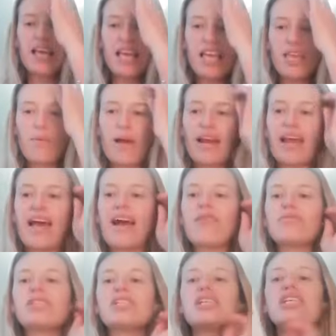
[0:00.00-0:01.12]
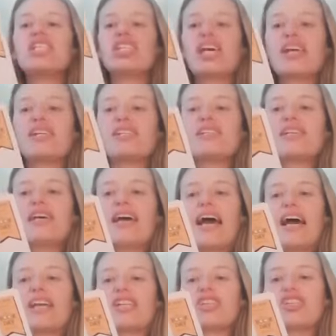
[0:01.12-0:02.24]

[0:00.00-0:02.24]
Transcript: He went out to his shed and